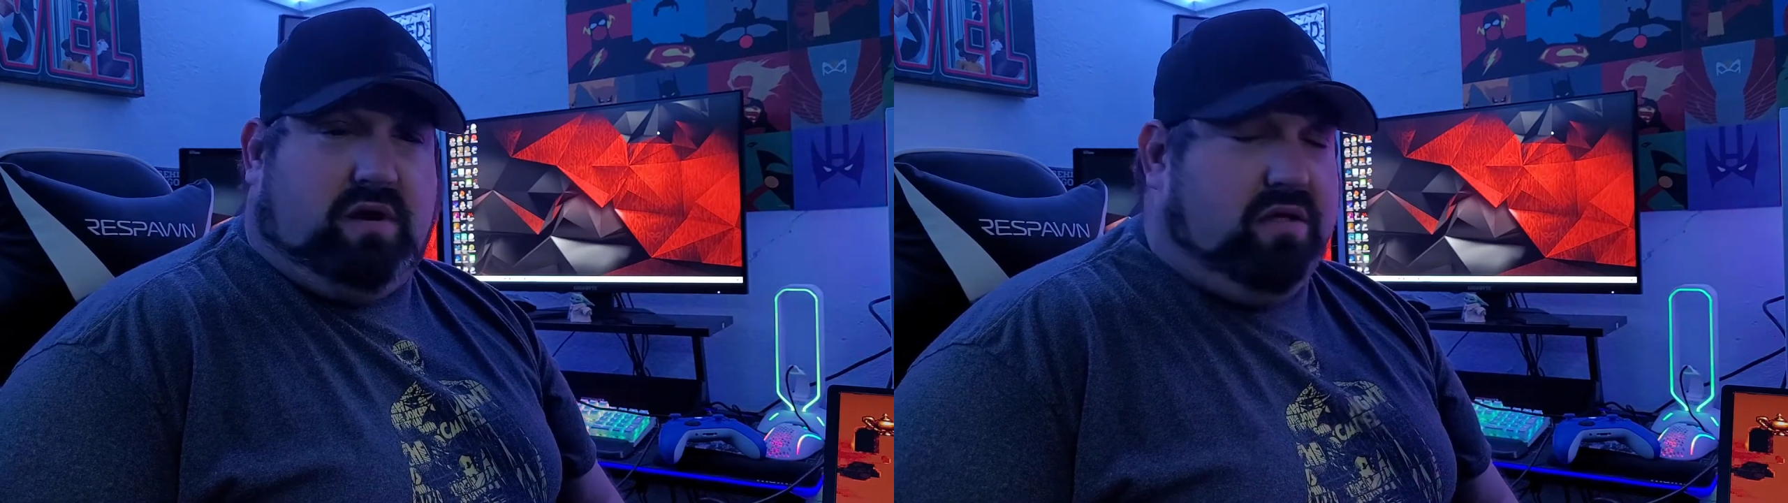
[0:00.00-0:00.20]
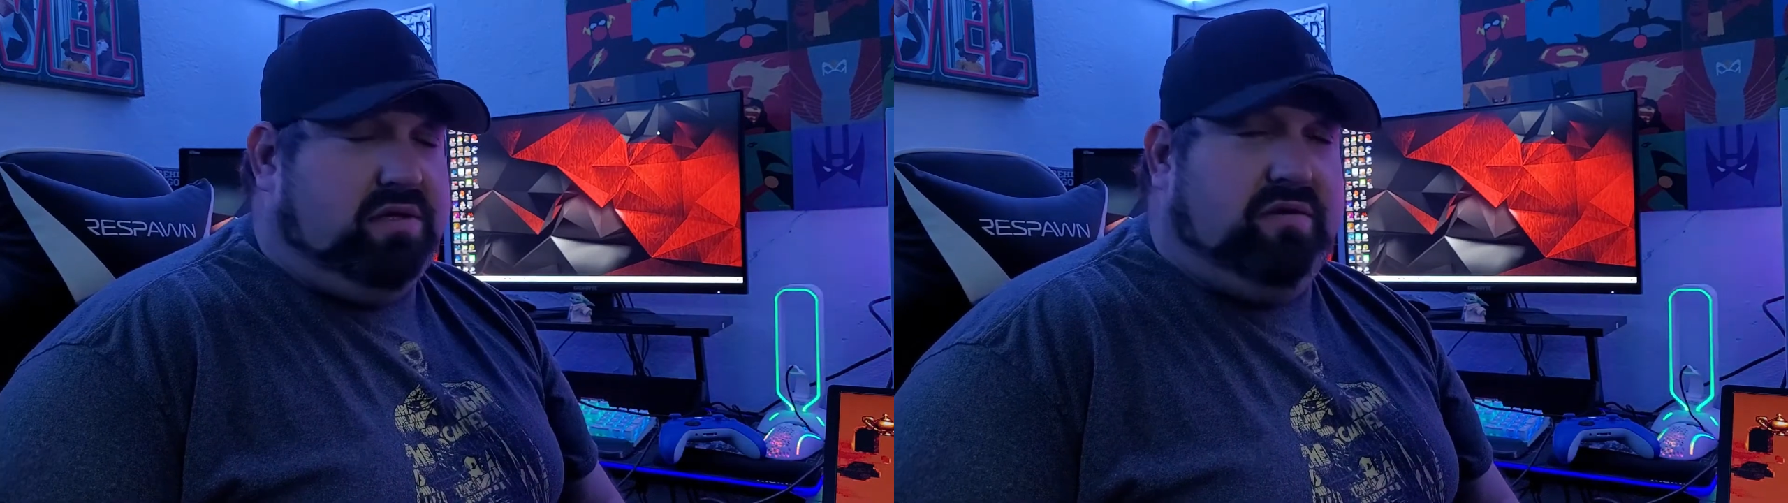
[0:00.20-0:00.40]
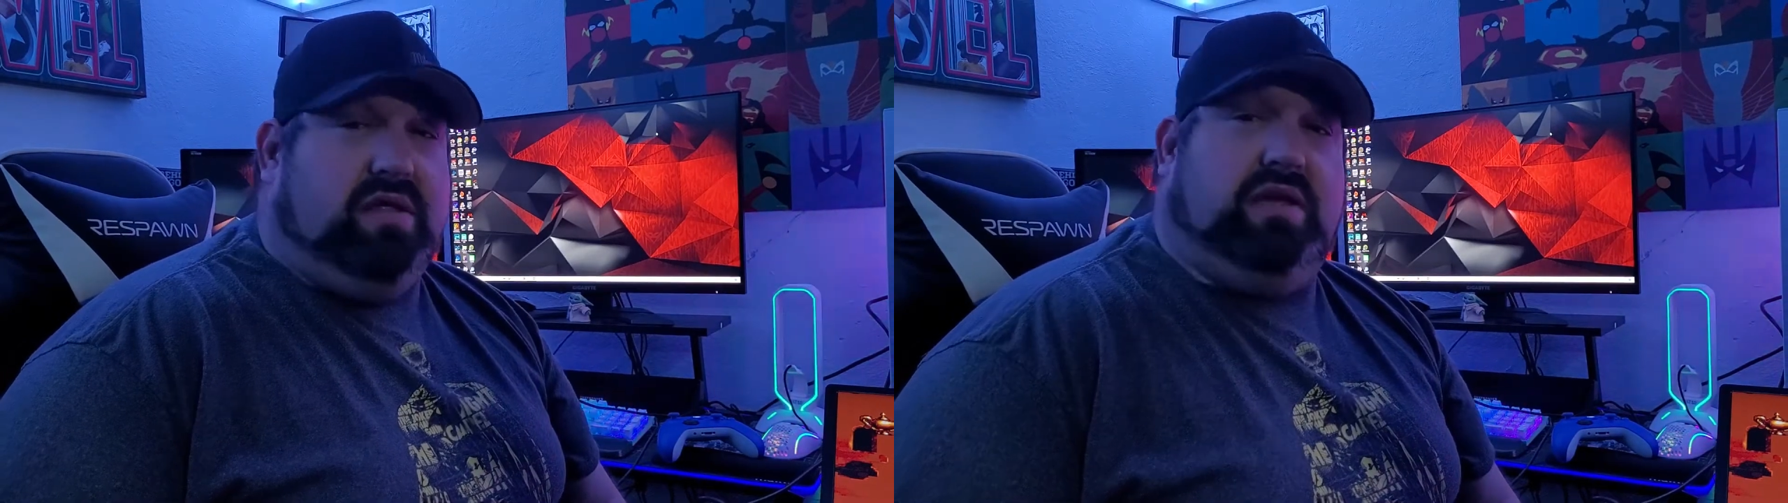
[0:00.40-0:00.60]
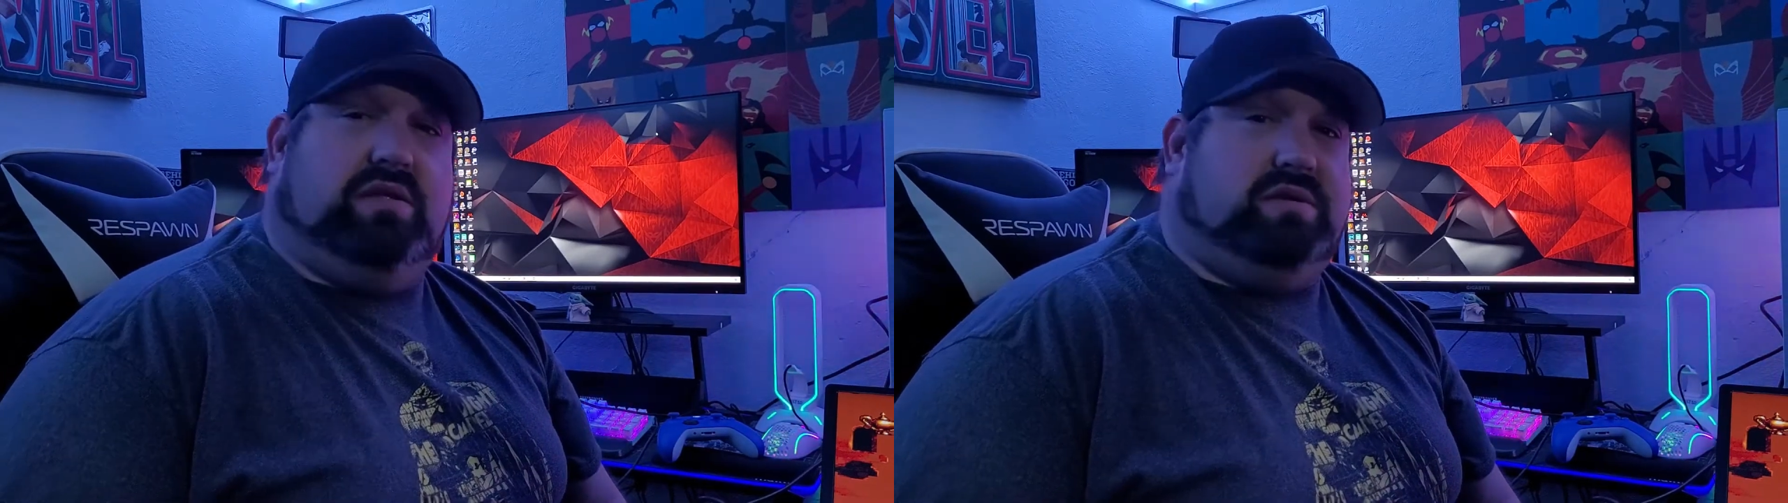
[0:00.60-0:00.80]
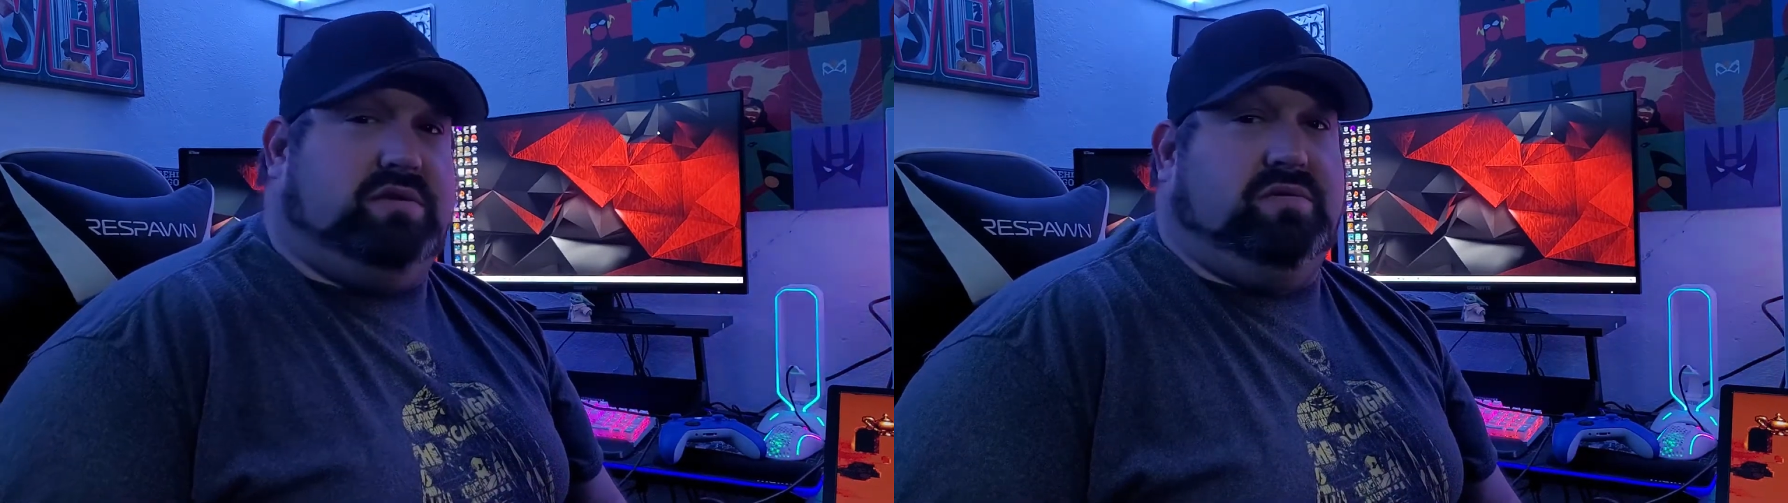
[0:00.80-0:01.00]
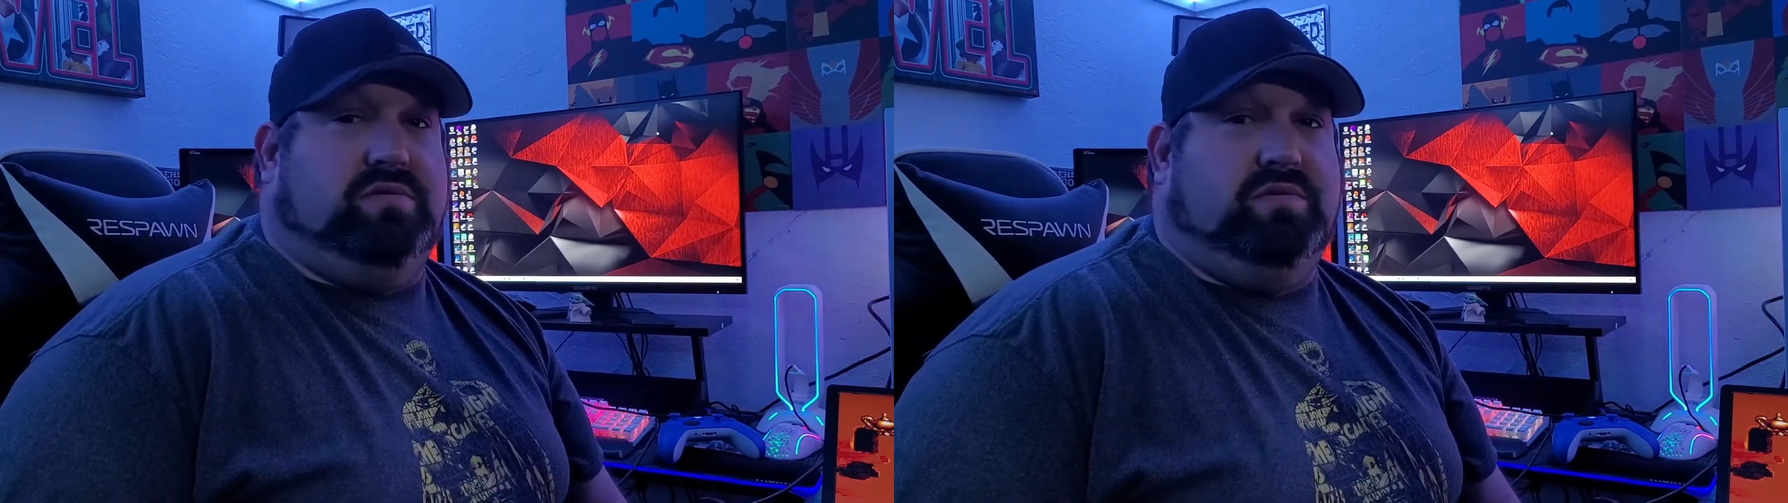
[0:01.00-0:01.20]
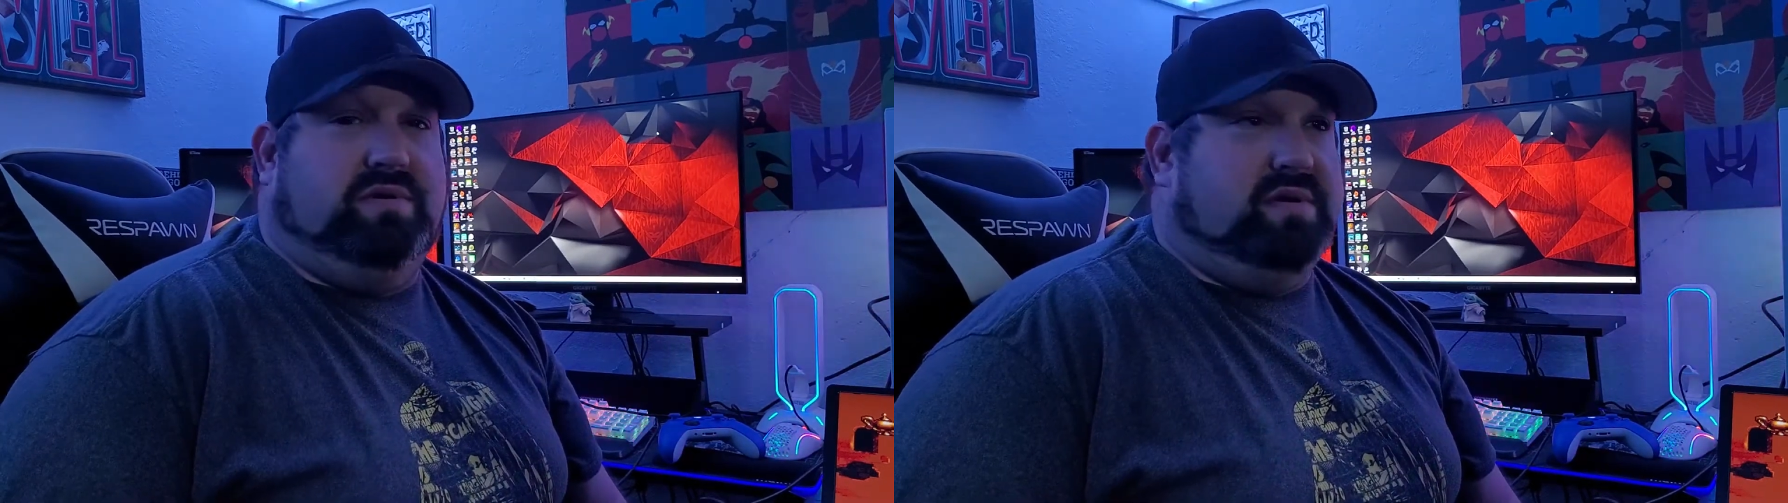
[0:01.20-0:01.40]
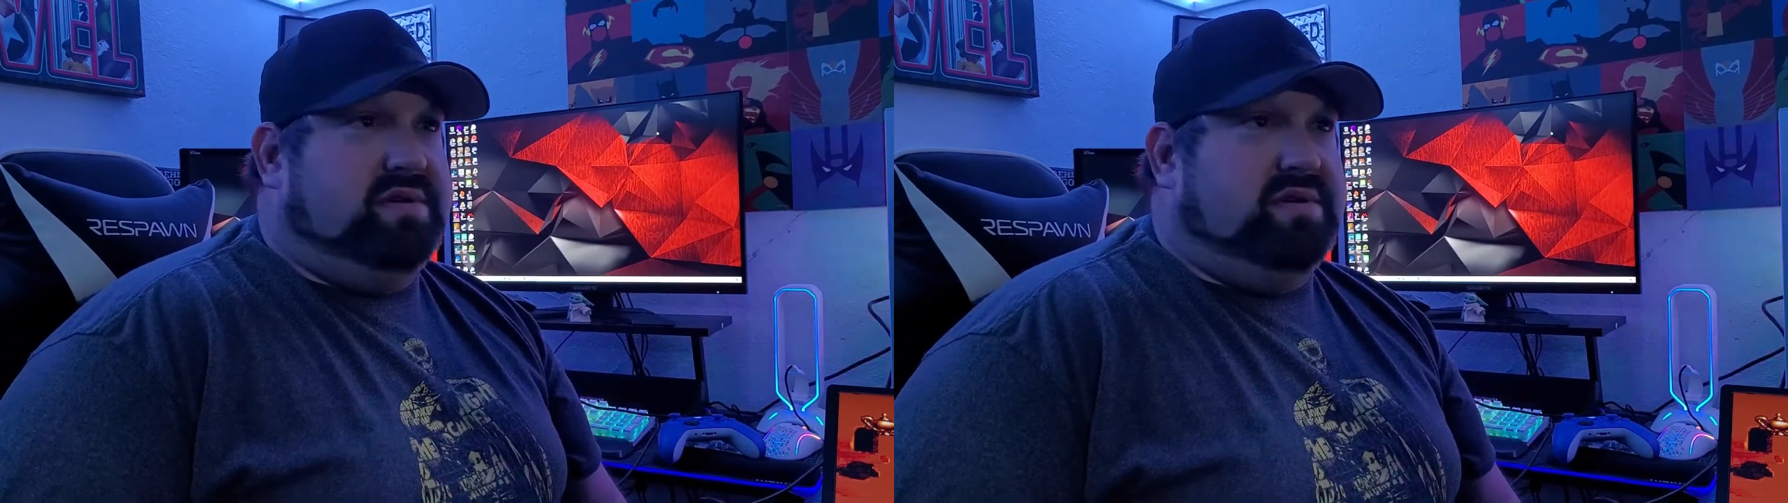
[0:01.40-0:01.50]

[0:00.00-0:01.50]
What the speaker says: Call of Duty to